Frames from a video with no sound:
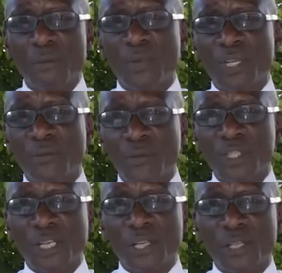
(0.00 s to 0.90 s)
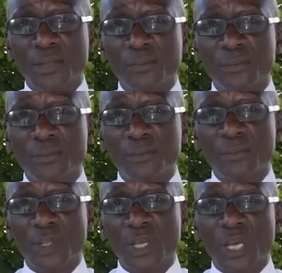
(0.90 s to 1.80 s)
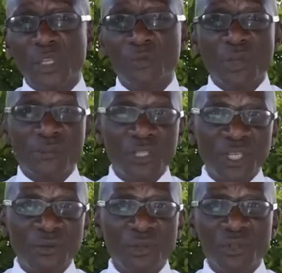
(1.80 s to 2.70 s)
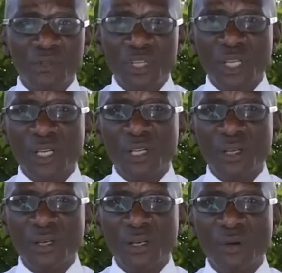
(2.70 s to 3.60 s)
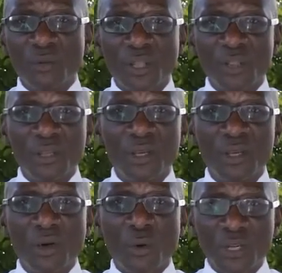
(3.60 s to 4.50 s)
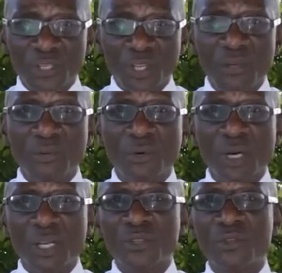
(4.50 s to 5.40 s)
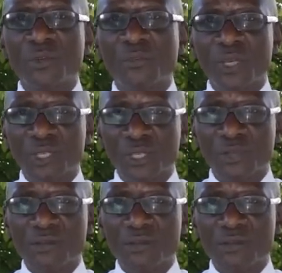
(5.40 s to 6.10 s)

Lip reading: But unfortunately, as we have seen most recently with questionable and dubious